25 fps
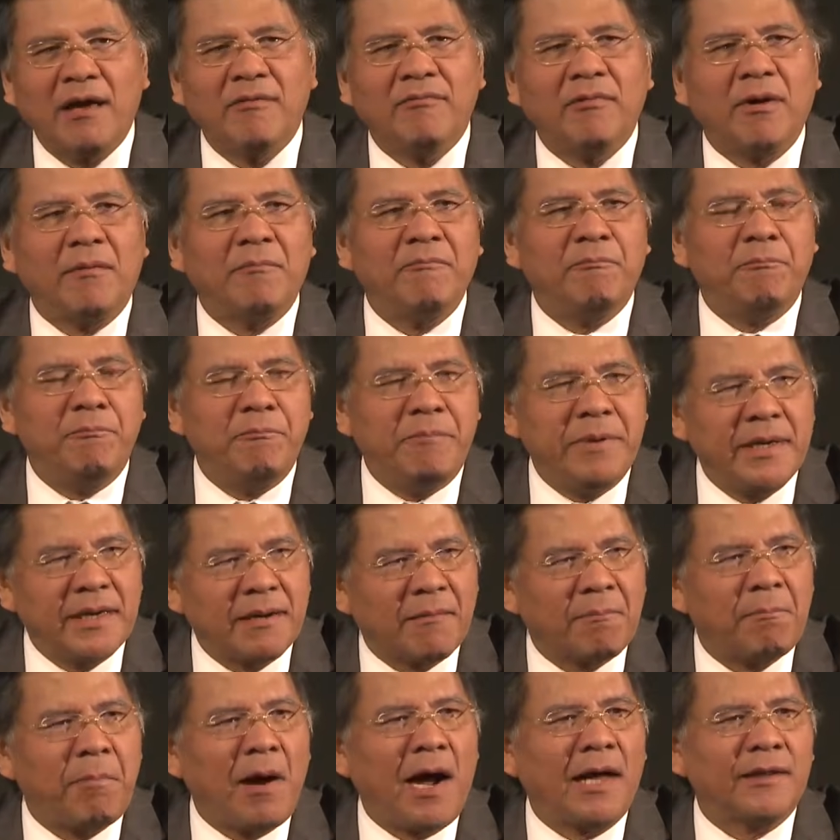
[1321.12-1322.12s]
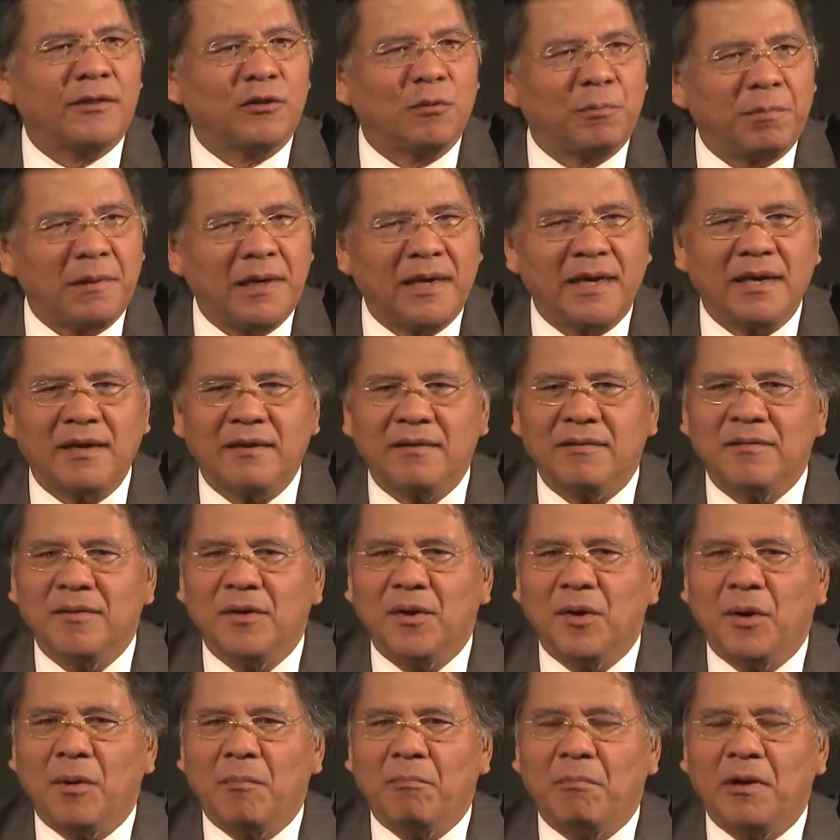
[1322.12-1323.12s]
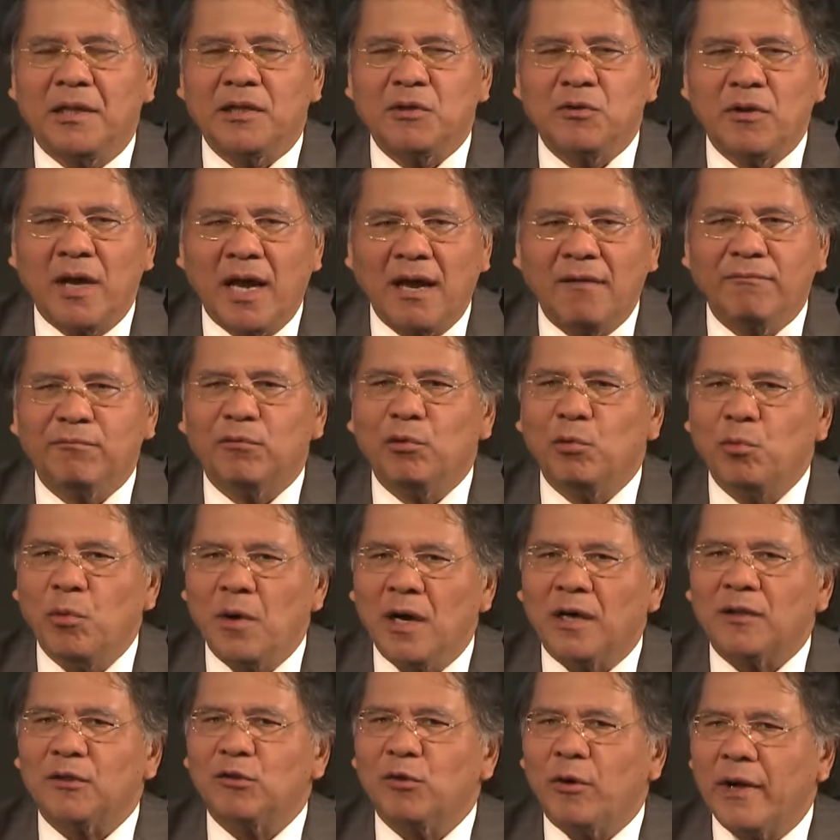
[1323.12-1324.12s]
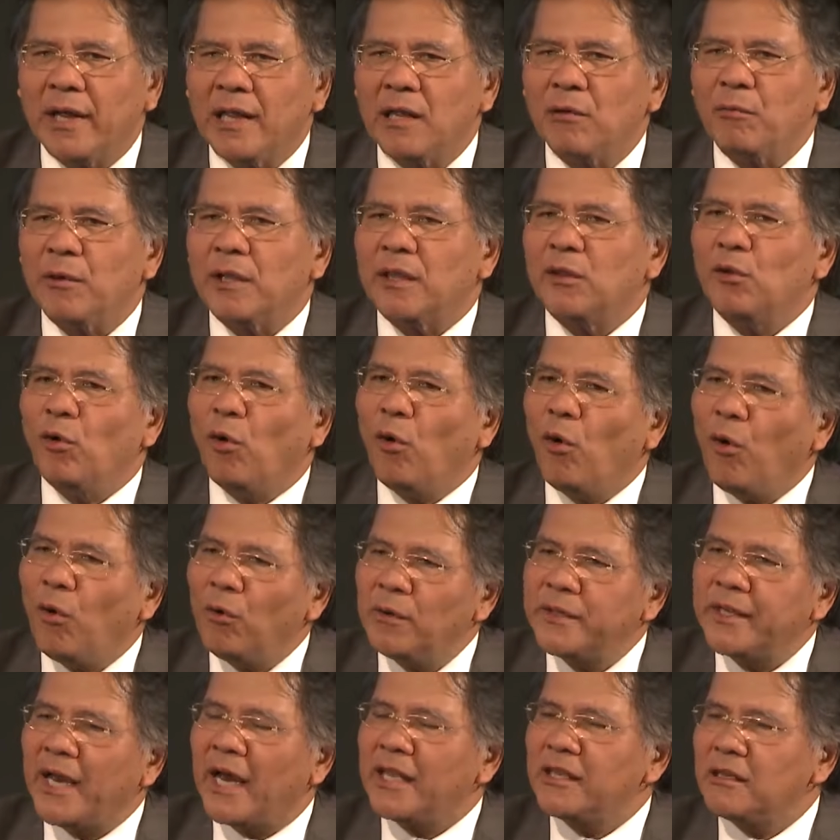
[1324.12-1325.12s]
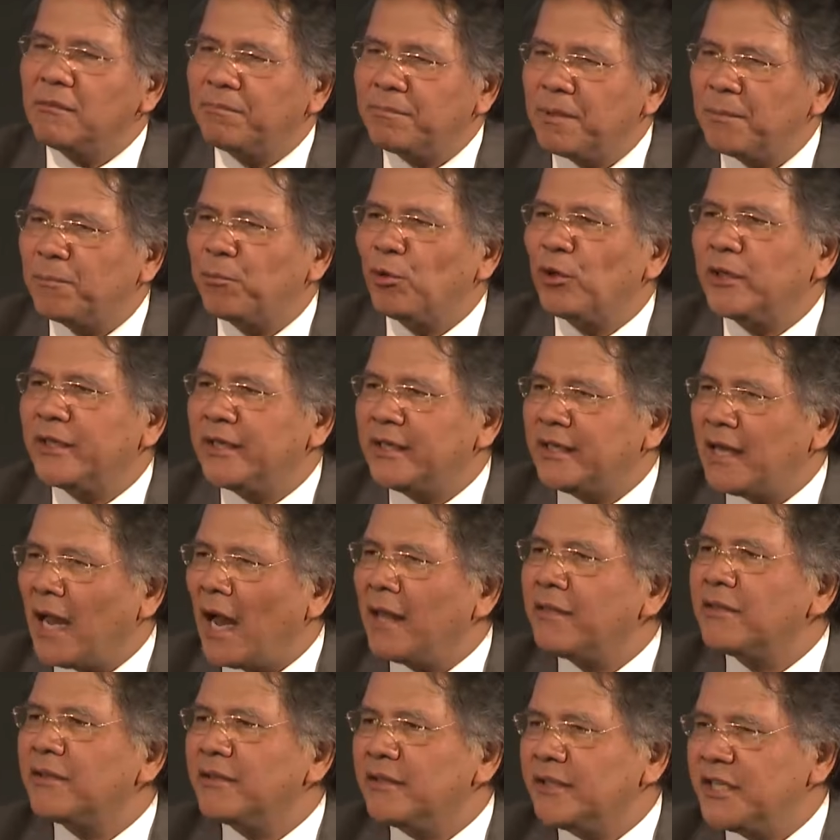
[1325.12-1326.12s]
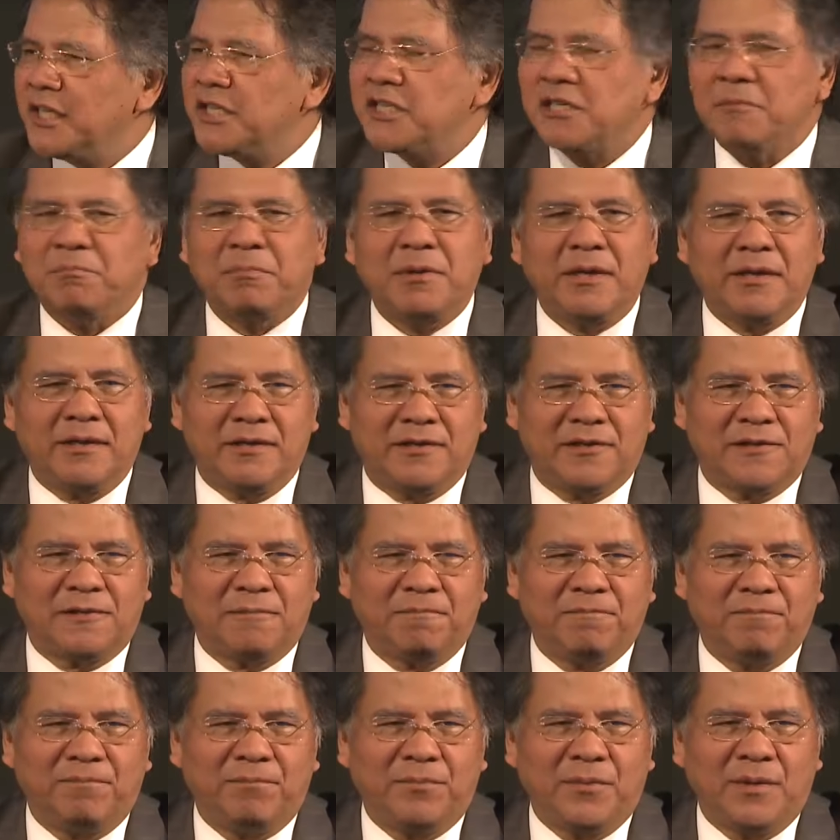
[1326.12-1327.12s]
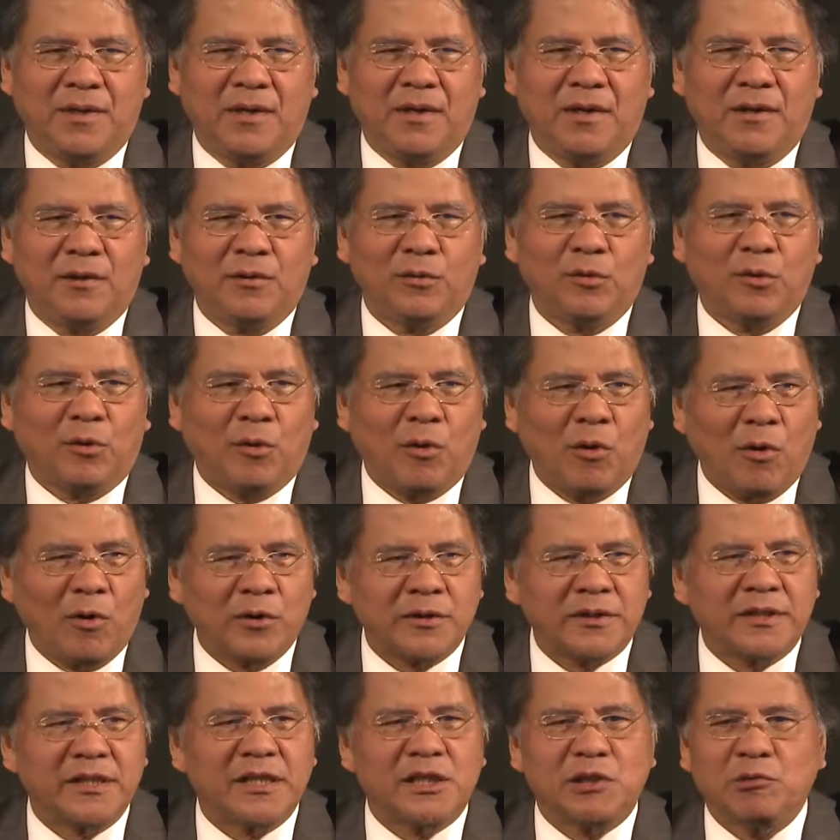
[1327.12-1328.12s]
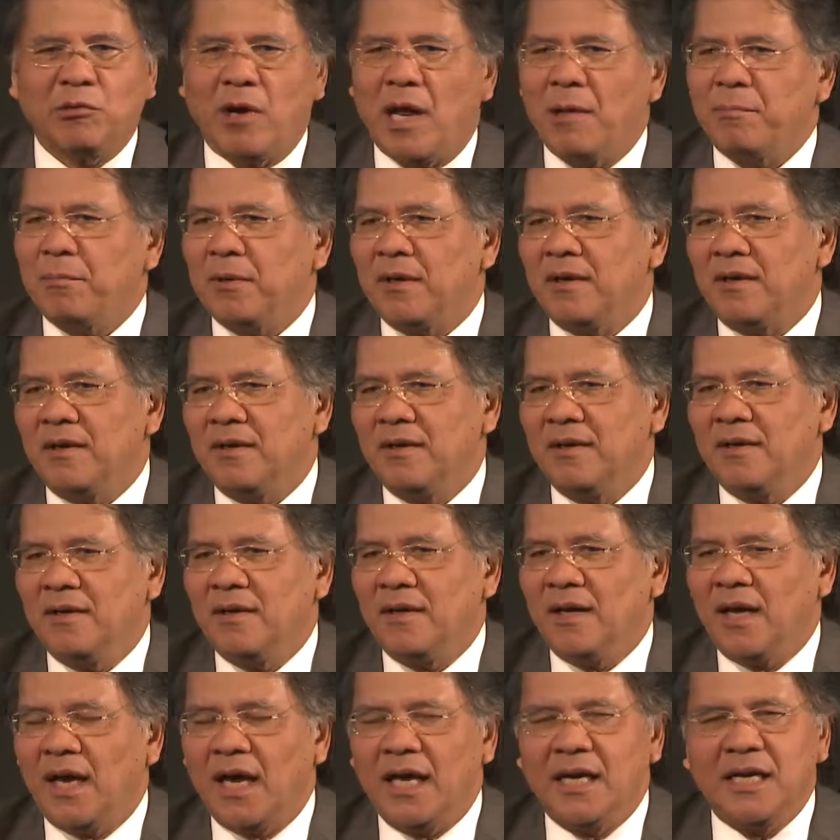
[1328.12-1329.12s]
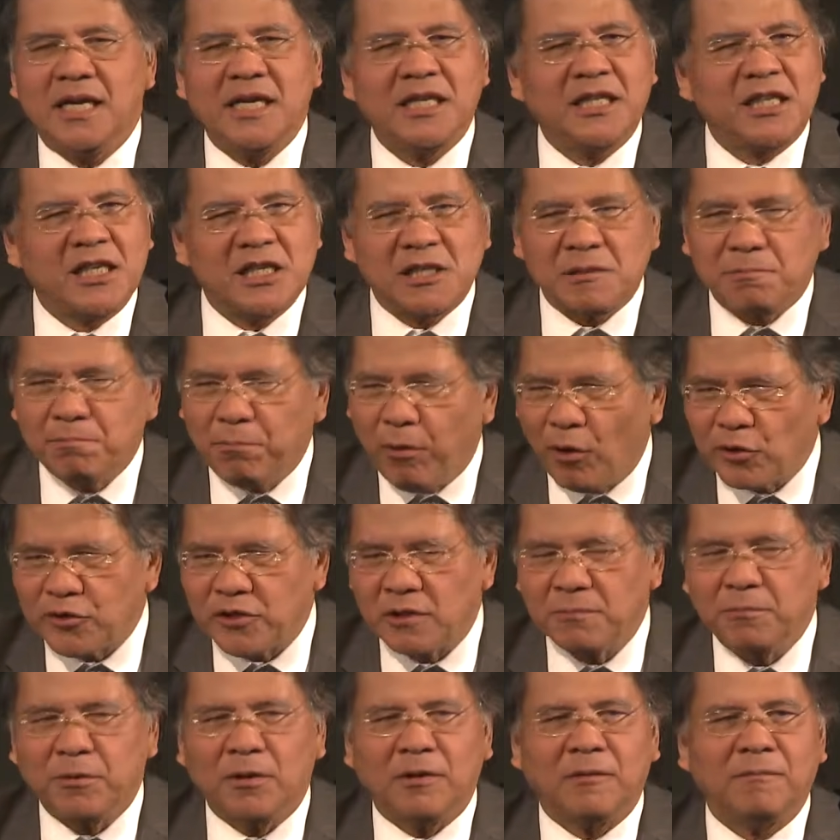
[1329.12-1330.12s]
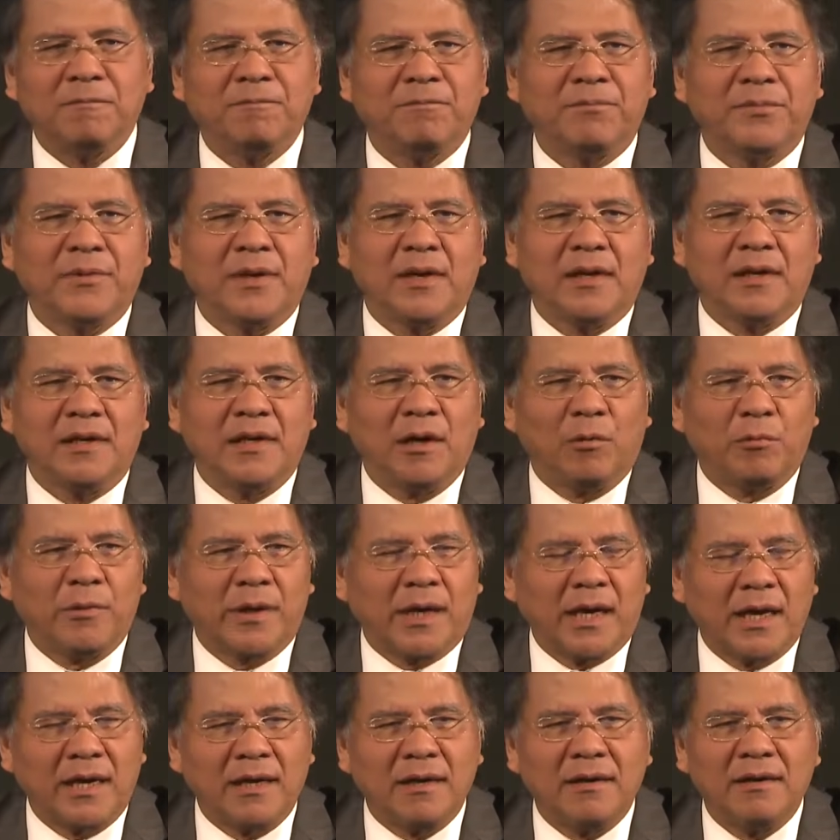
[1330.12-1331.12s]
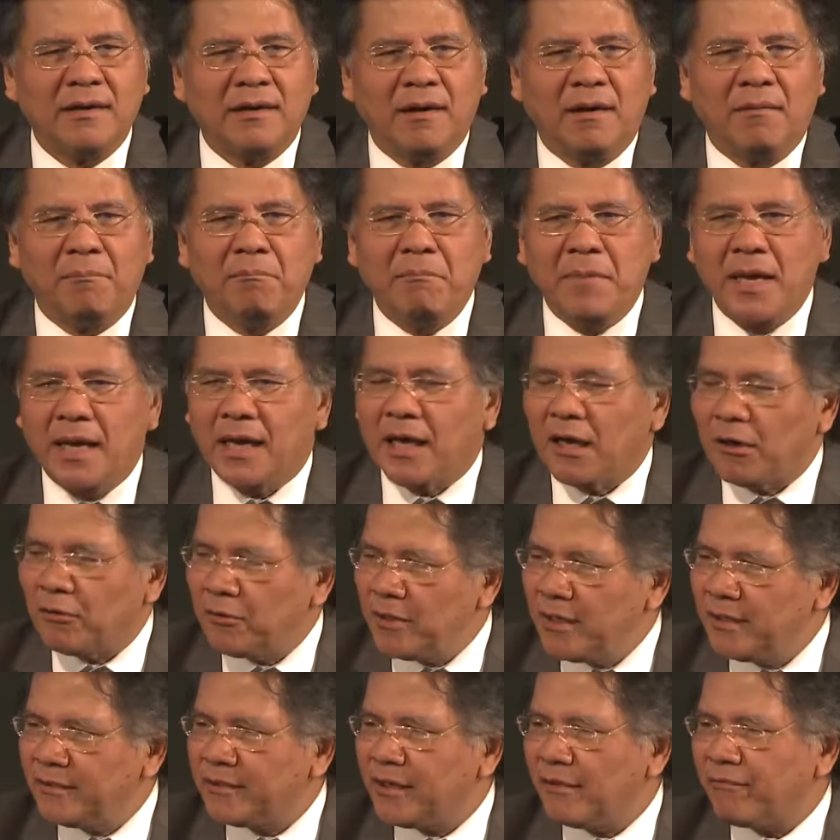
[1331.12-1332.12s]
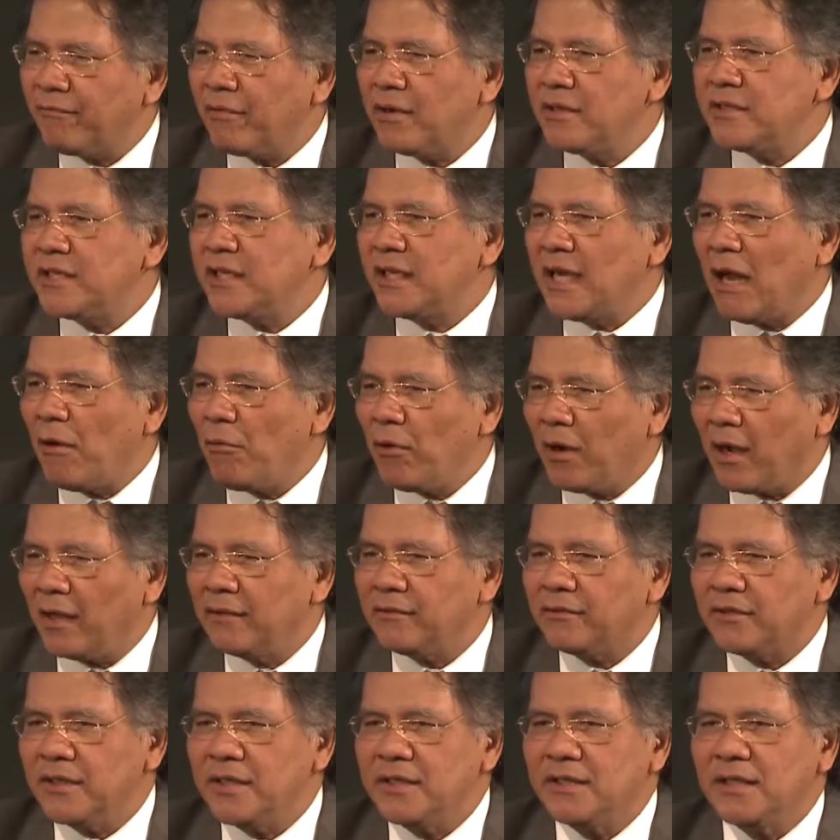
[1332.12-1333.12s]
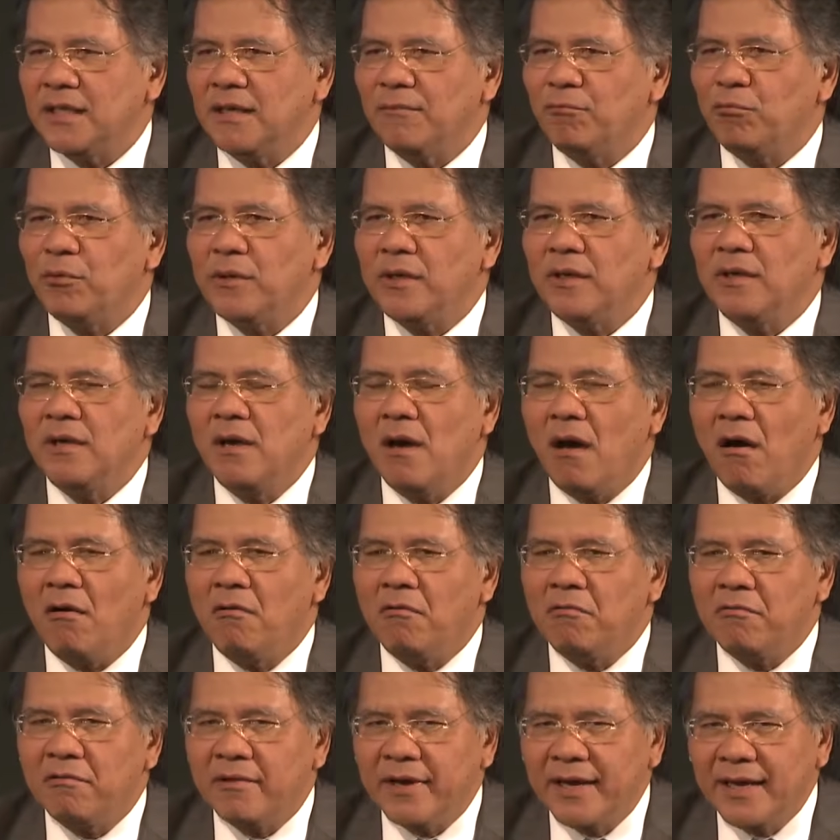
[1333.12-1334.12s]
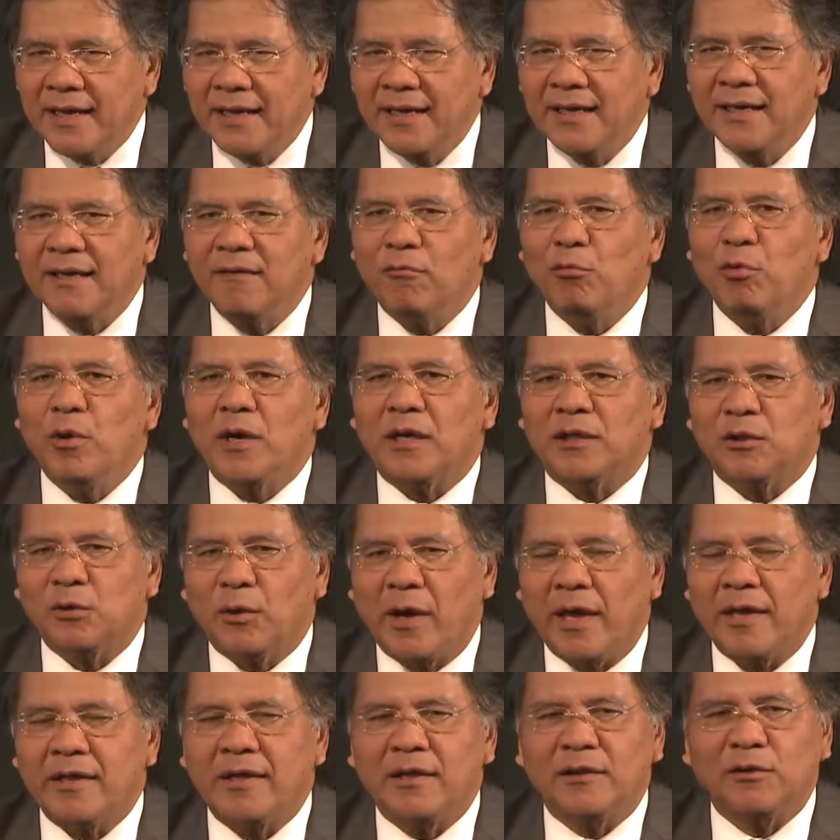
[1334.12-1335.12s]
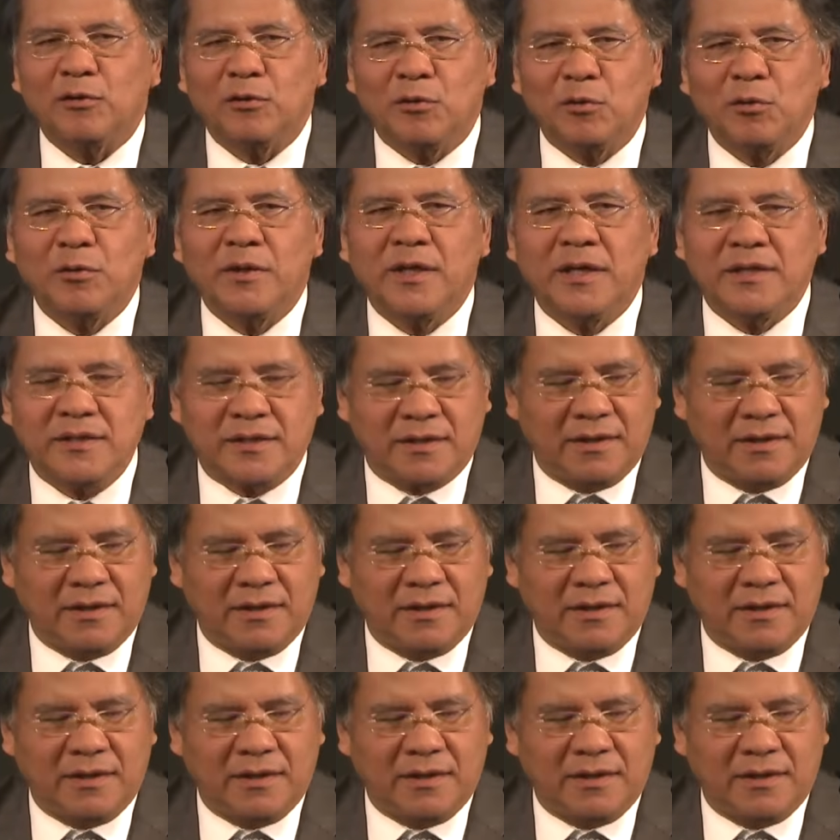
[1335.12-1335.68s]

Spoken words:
a big part to play, but you have to work together with all the other people in the other disciplines to cause this to happen. And it is possible that we can make a real difference in our countries if we really work together to do this.